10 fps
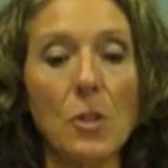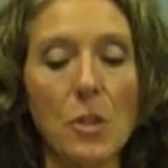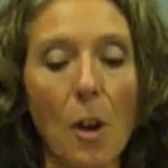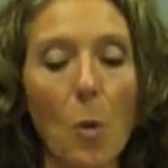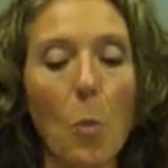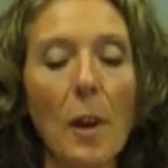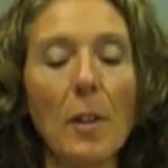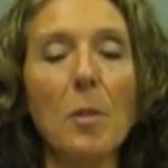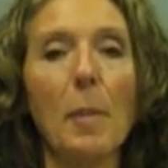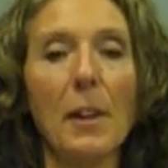So,
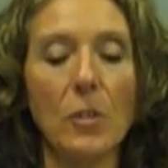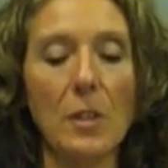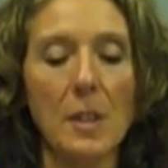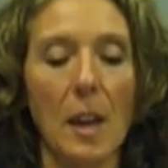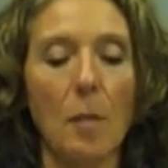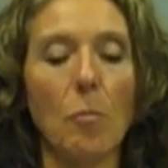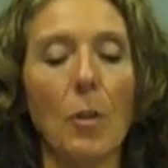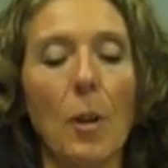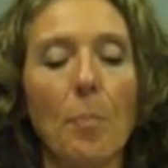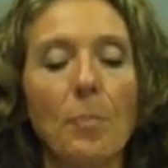where the patients came
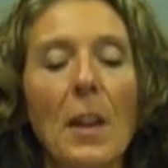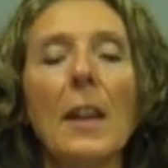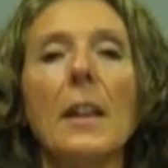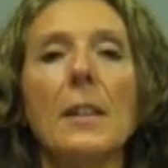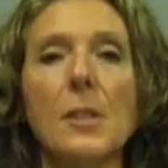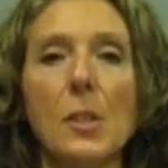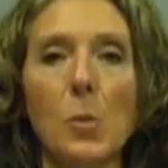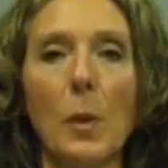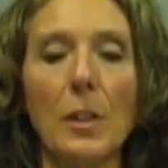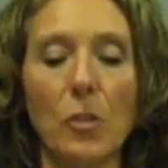from is the
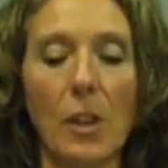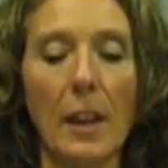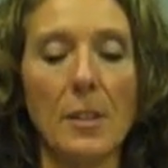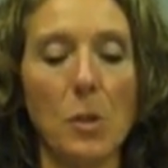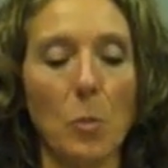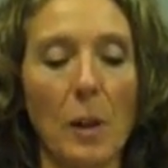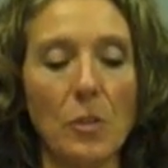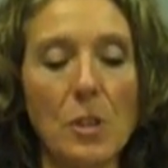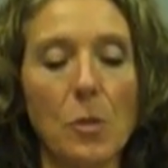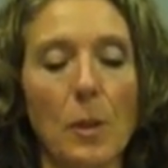Swedish Cancer
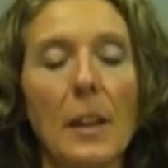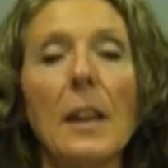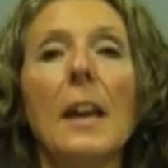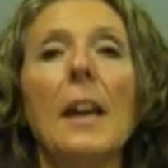Registry.